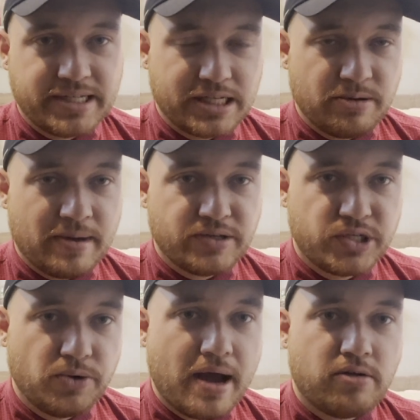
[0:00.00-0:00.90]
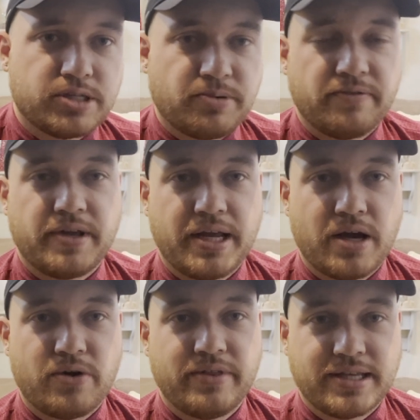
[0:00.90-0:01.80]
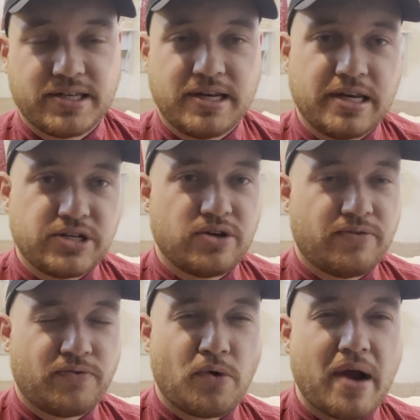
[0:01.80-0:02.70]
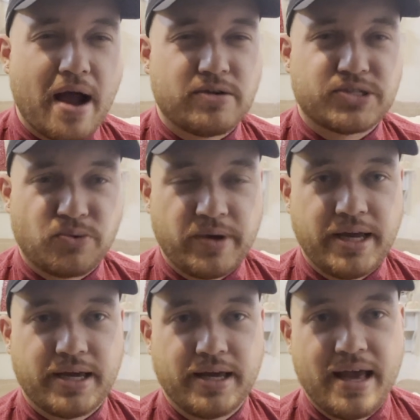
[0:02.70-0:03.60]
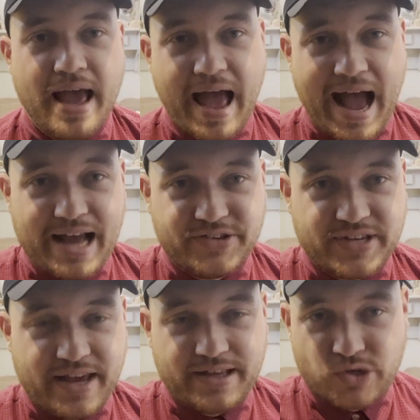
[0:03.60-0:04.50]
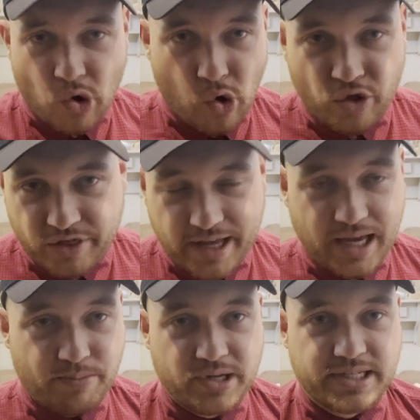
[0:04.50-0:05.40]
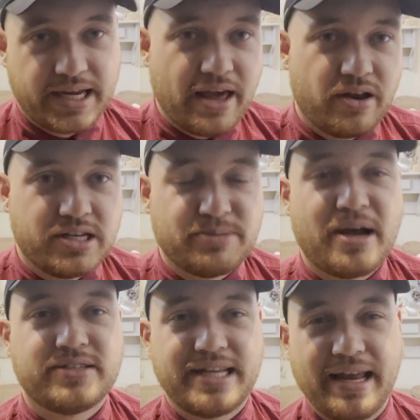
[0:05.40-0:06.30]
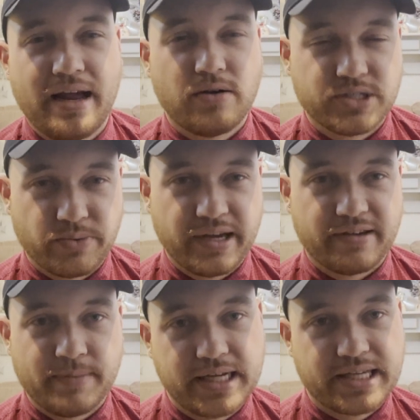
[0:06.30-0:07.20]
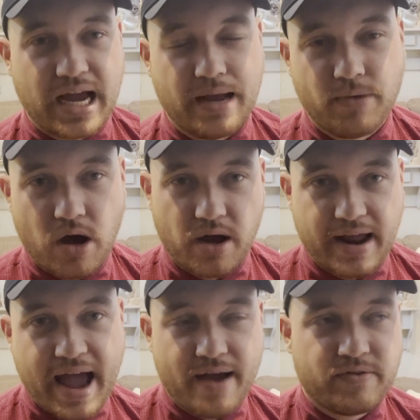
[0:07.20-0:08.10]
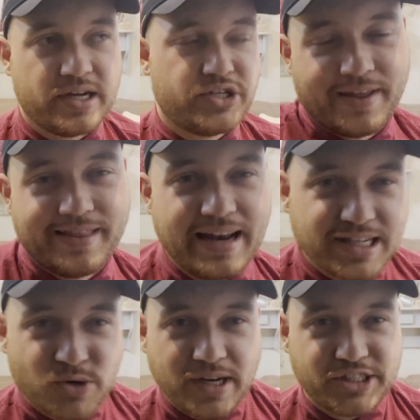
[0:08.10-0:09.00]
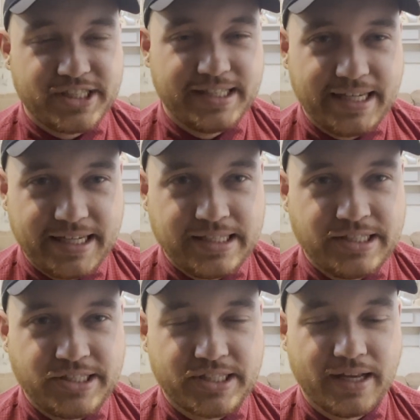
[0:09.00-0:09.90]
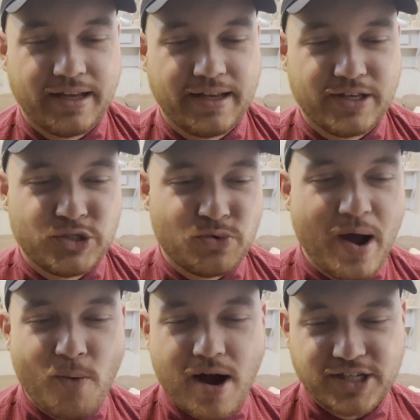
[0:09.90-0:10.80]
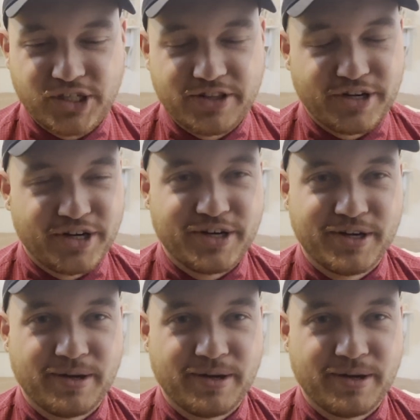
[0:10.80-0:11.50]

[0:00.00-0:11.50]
takes me about 2 hours per video. That's an additional 4 hours a week. I'd say this whole thing put together is about 10 hours a week of my time on average. The next question is, do I watch other